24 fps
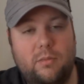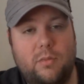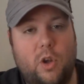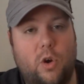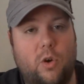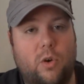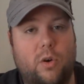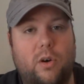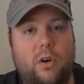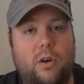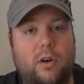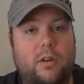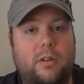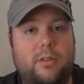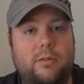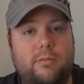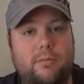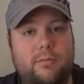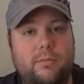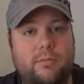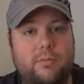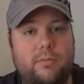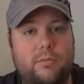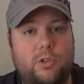your
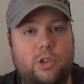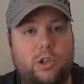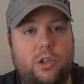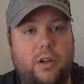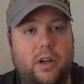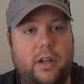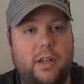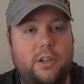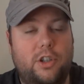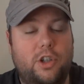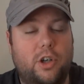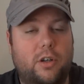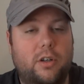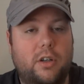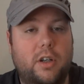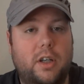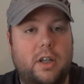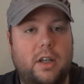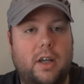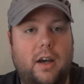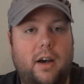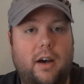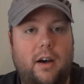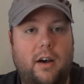trade
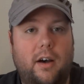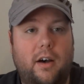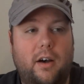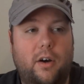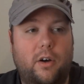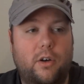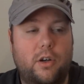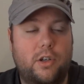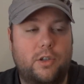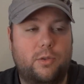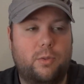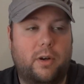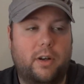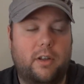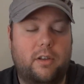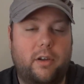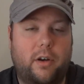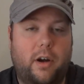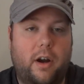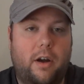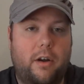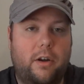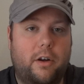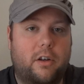junk, or you just want to
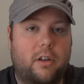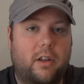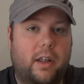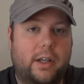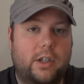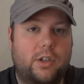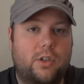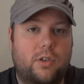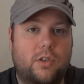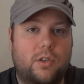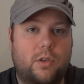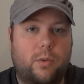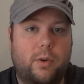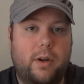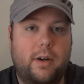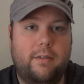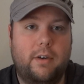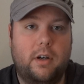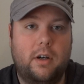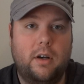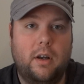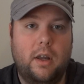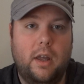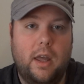clear out your collections or
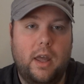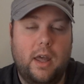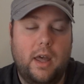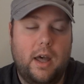whatever,